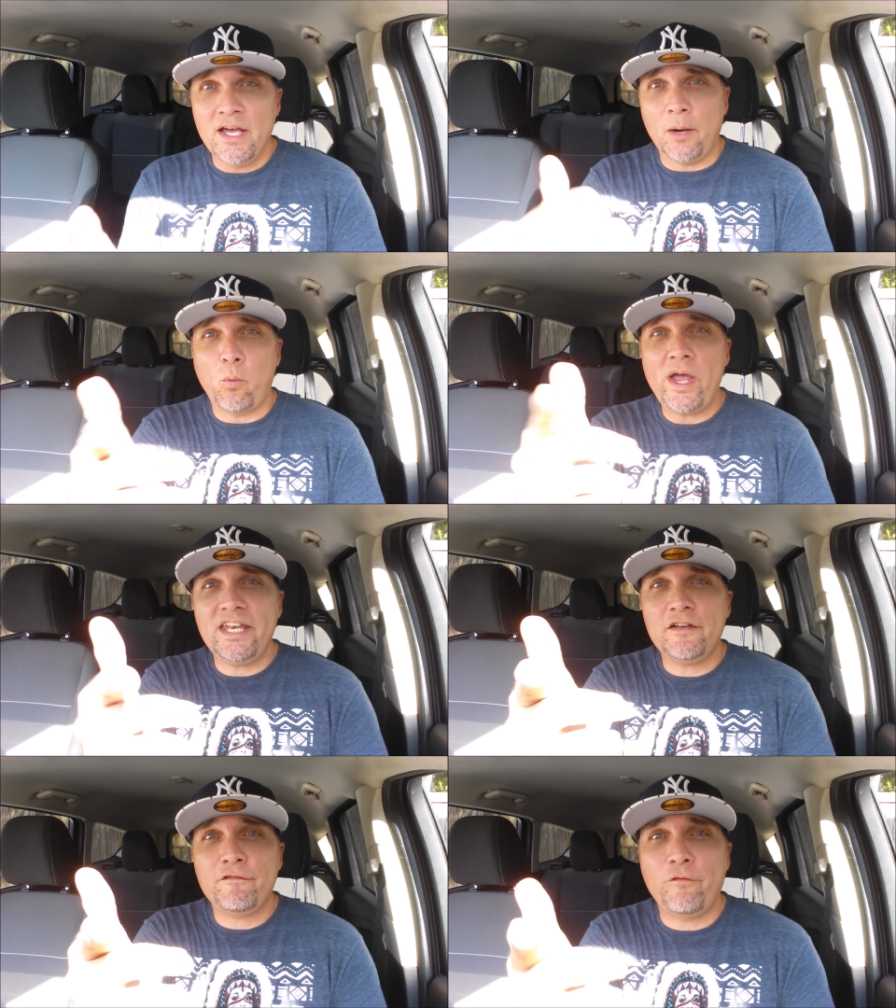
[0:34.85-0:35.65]
I'm
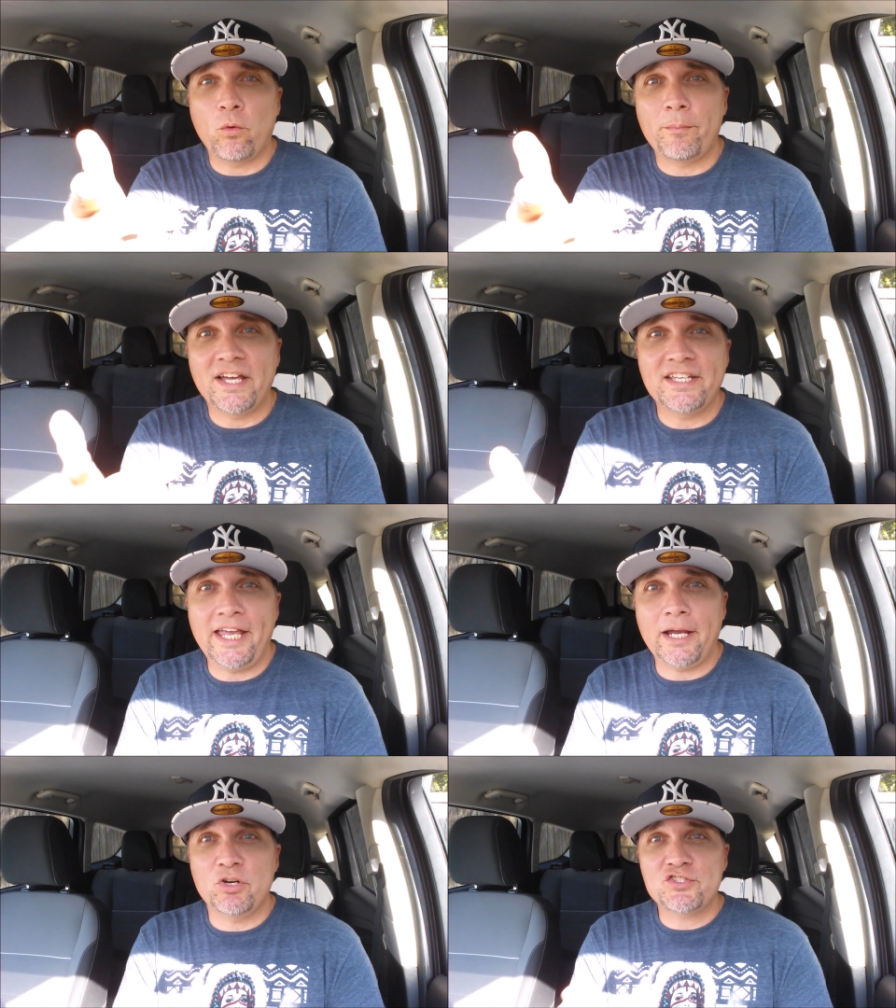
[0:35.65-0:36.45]
waiting for my
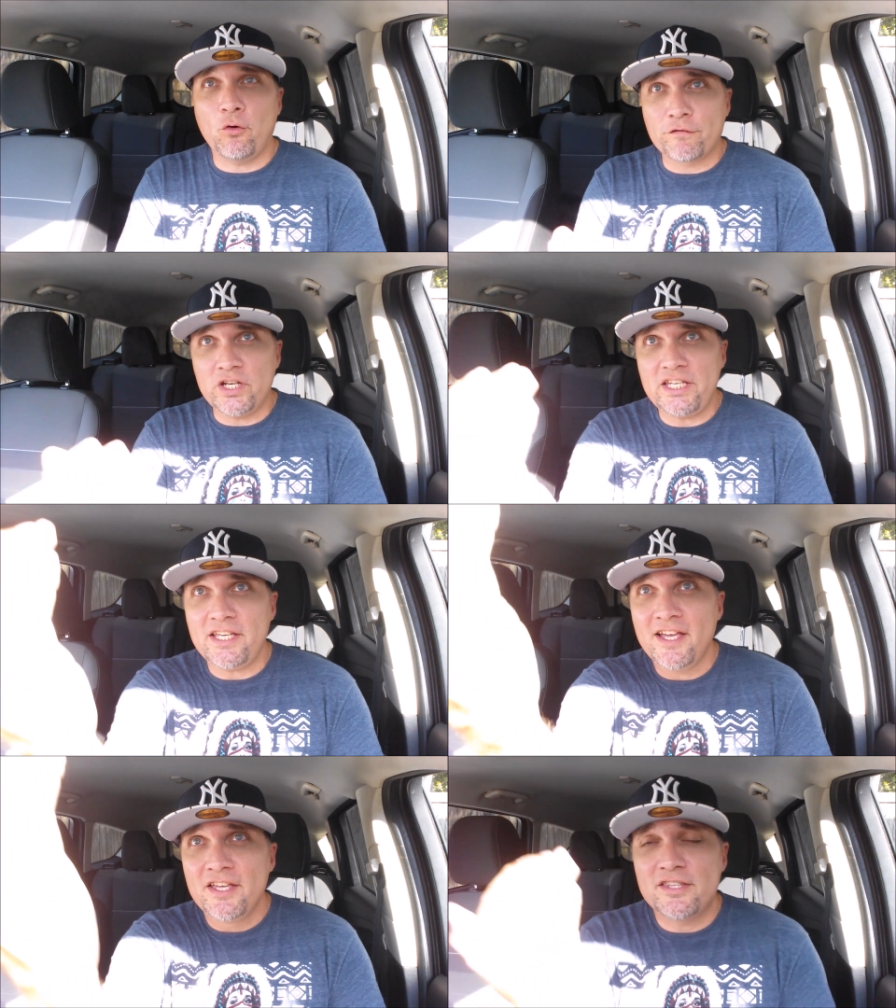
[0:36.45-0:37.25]
camera to
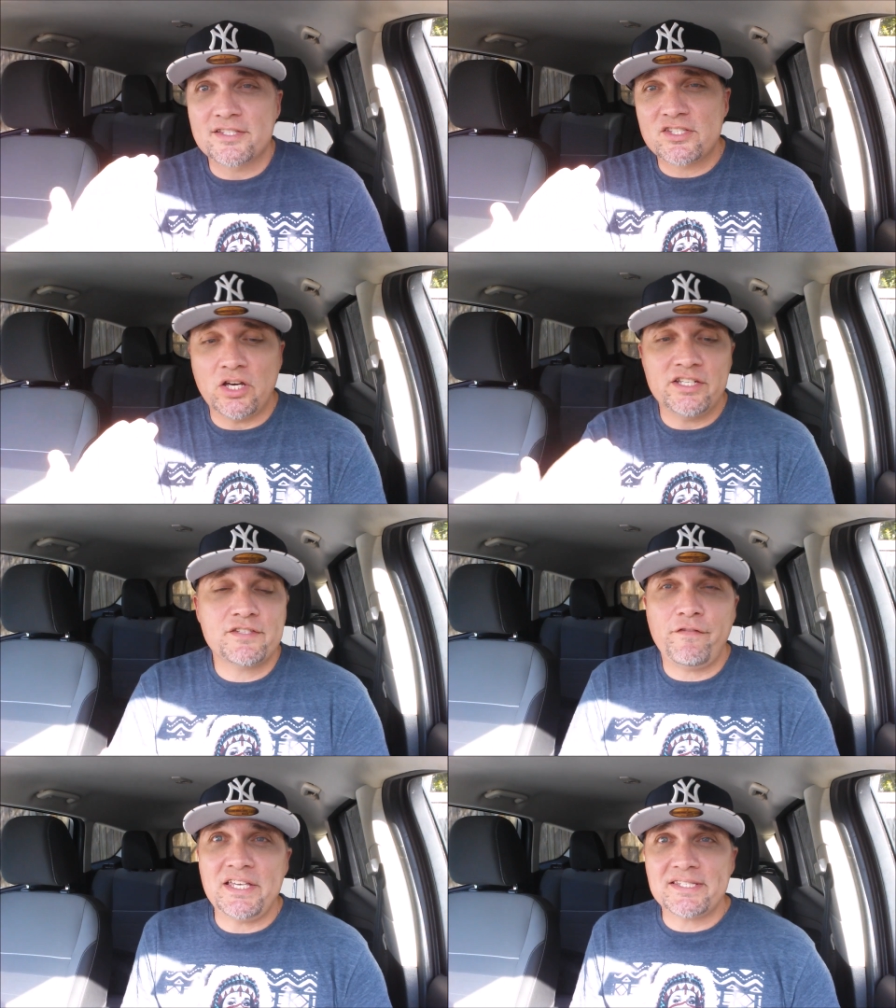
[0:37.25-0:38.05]
overheat. The sun
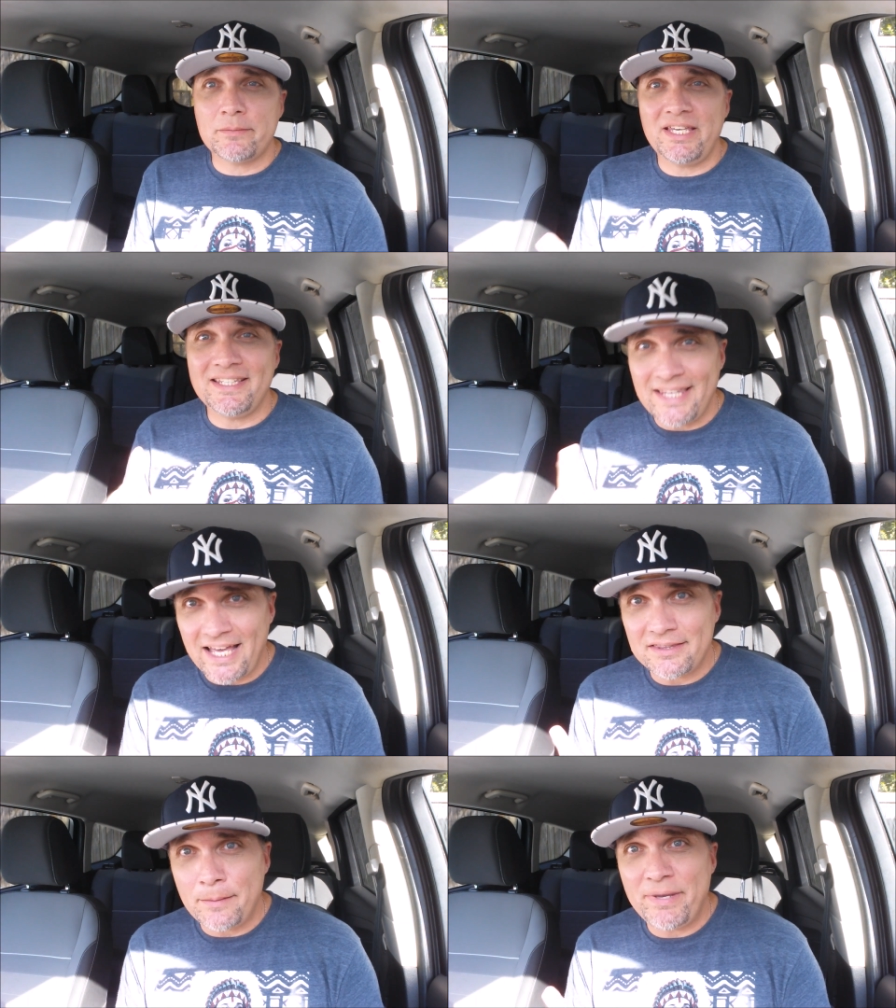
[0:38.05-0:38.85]
is facing me.
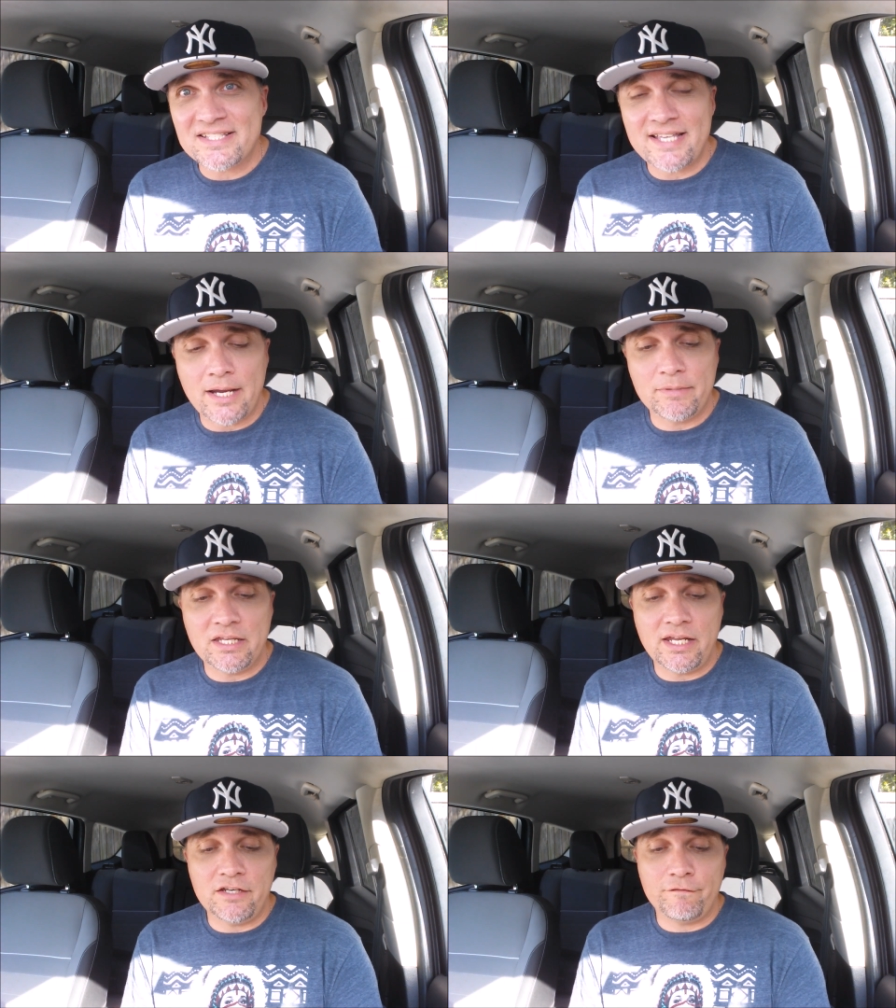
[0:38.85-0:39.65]
Not the best time of
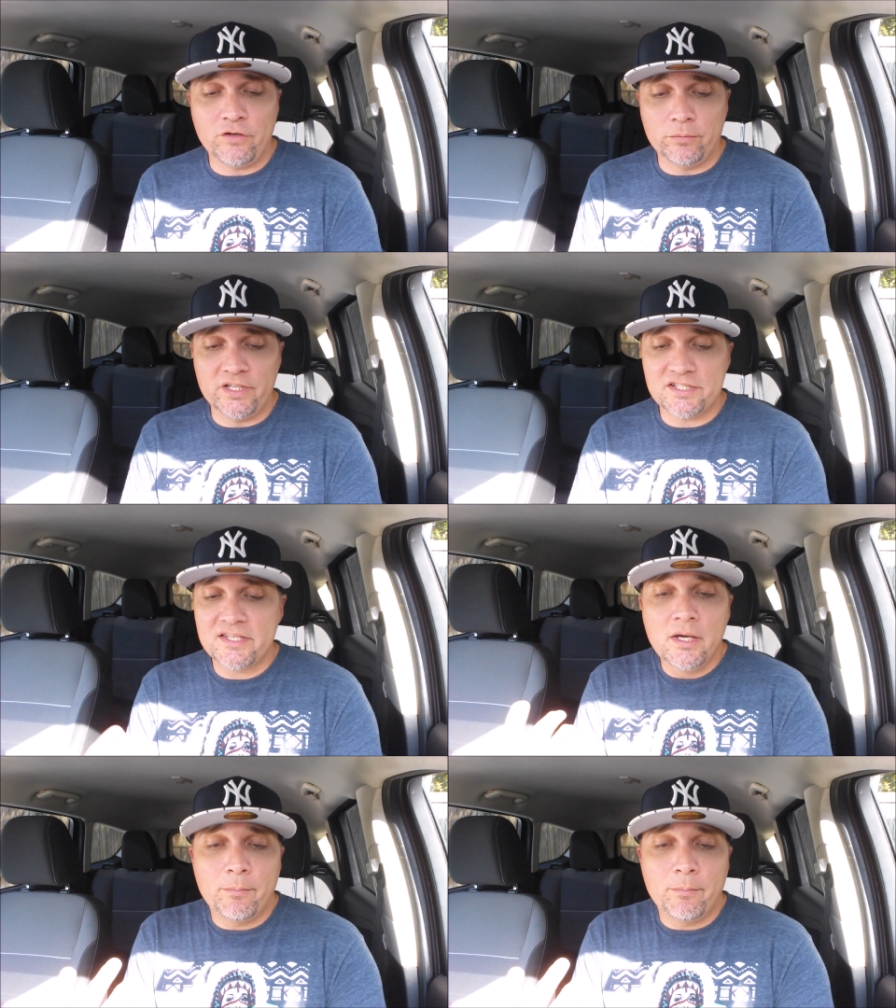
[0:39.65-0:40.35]
the day to film this,